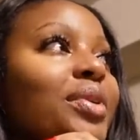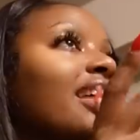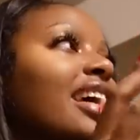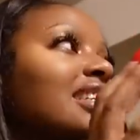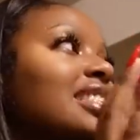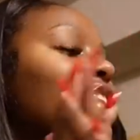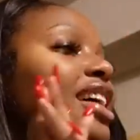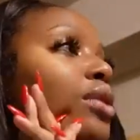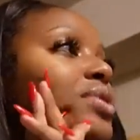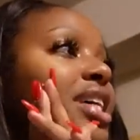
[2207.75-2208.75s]
Like I said,
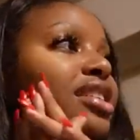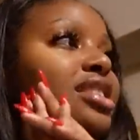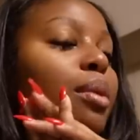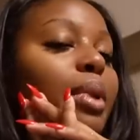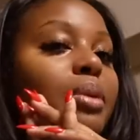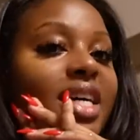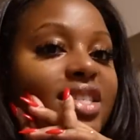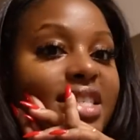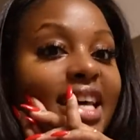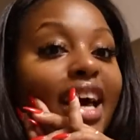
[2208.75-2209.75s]
Leia was at her stepmom's house
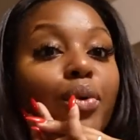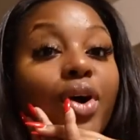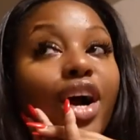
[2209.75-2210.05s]
because I didn't want